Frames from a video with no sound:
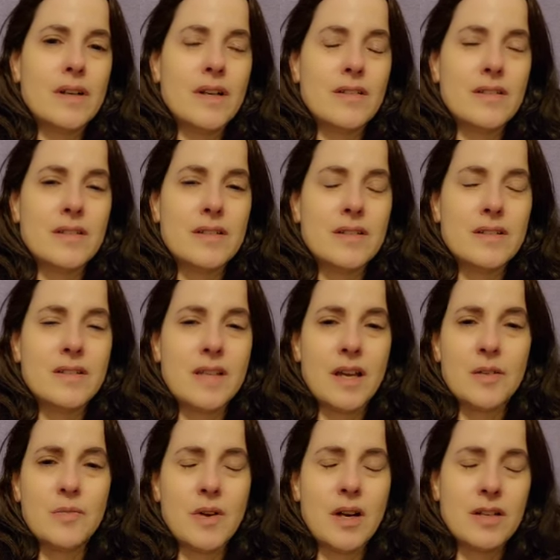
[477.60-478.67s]
on the
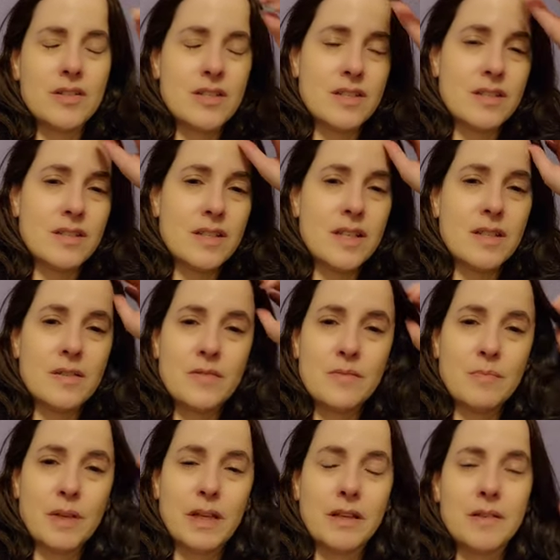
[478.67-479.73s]
sidewalk just
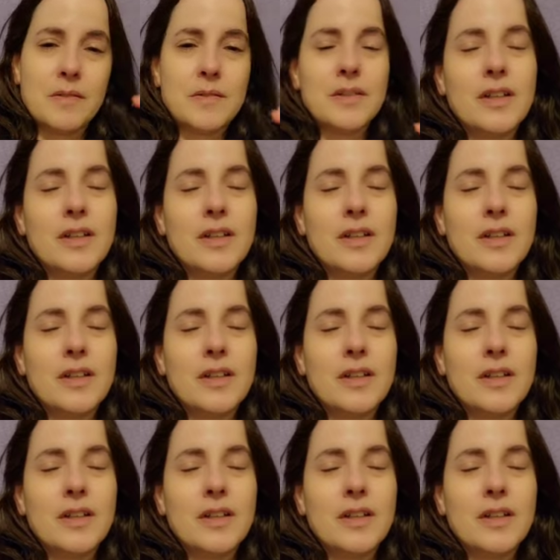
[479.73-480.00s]
kills me,